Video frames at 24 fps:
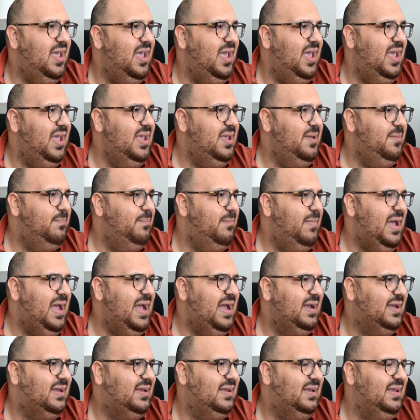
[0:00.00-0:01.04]
A
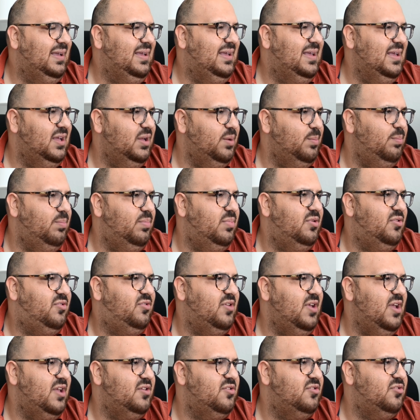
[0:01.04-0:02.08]
Mac Gibb
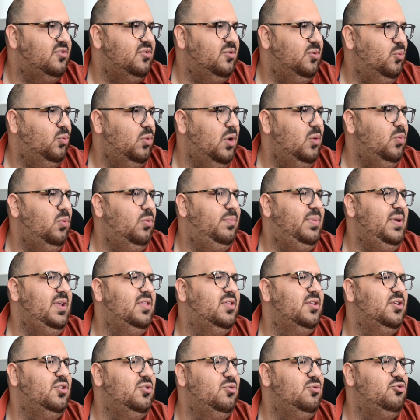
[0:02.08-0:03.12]
says, "What will be
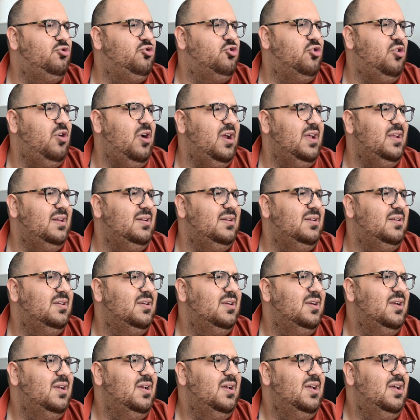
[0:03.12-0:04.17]
the new trend
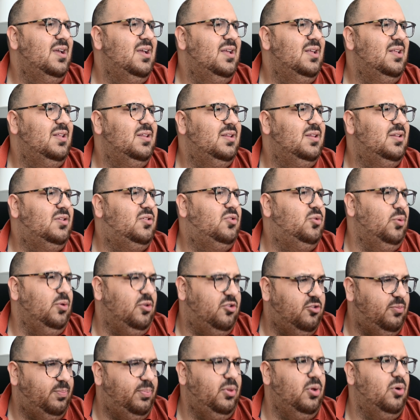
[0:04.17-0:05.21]
to
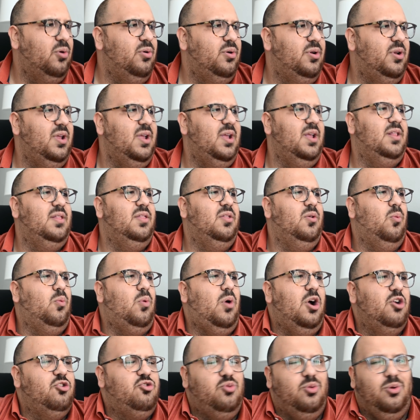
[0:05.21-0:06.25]
explode in the
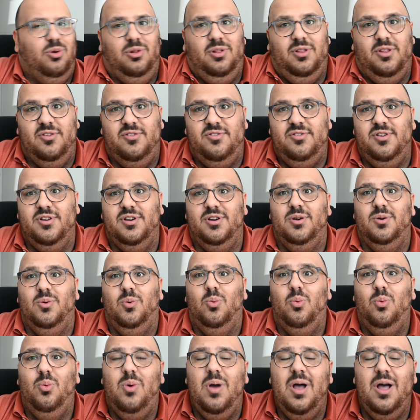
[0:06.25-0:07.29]
watch world this year?"
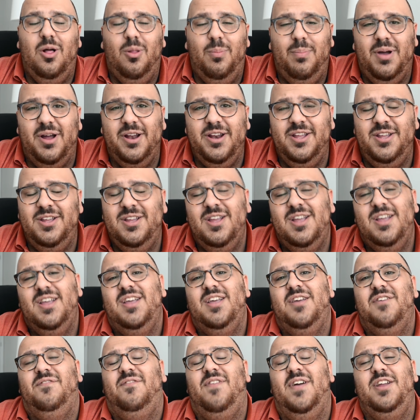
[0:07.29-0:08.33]
Well, buddy,
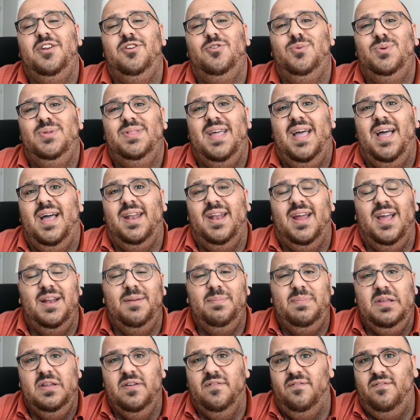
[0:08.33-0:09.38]
if I knew that,
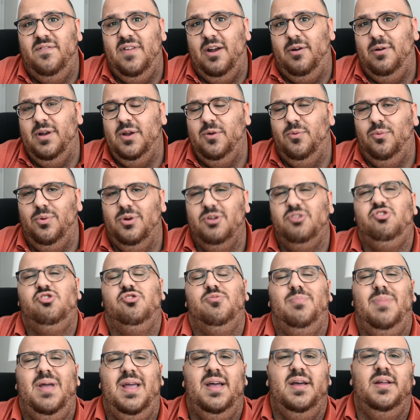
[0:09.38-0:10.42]
I'd be a very rich
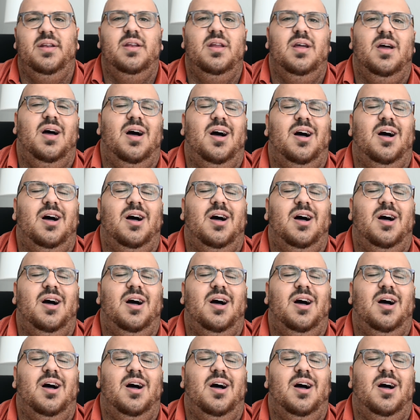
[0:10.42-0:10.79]
man.